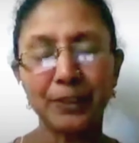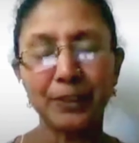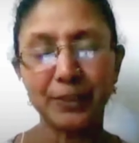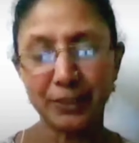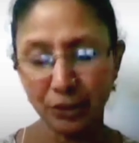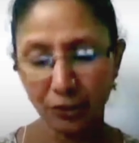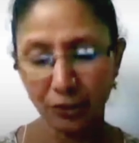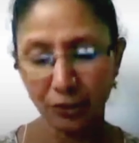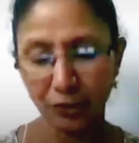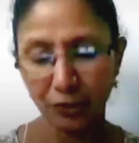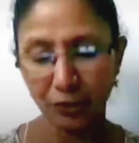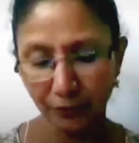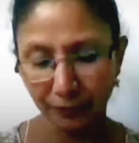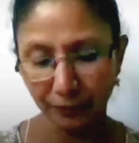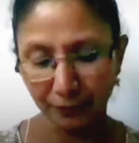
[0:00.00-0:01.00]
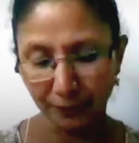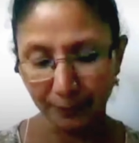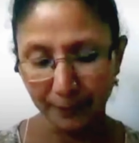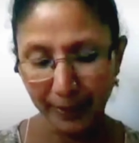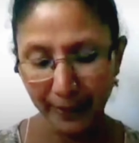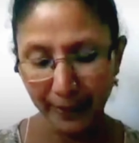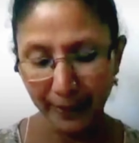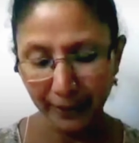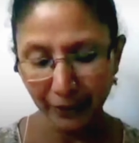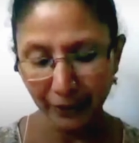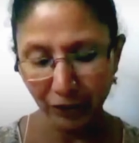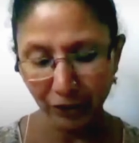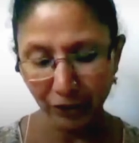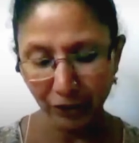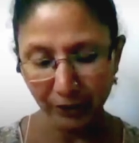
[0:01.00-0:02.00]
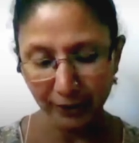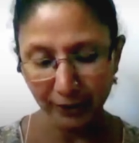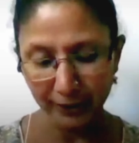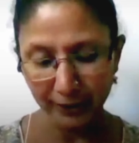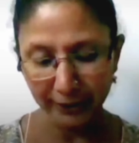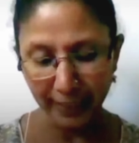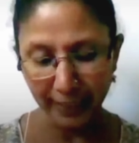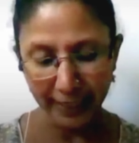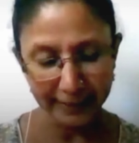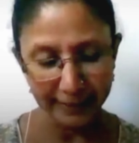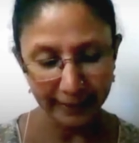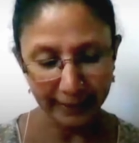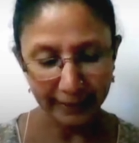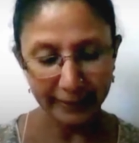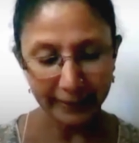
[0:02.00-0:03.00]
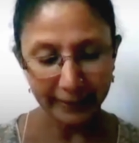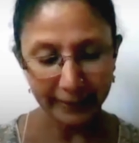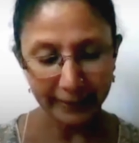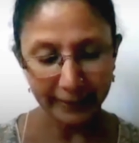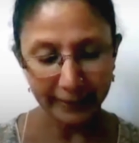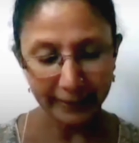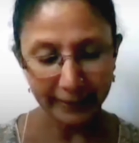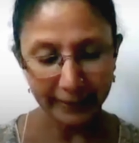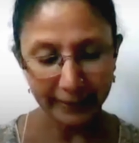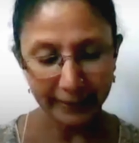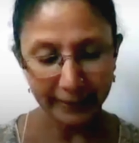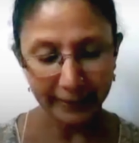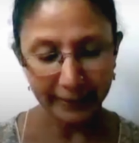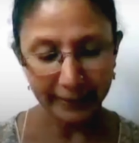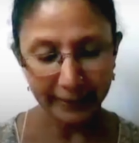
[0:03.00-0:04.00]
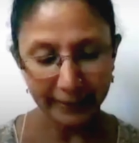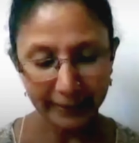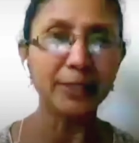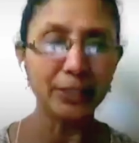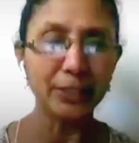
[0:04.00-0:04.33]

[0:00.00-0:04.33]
sort of make sure that there is also that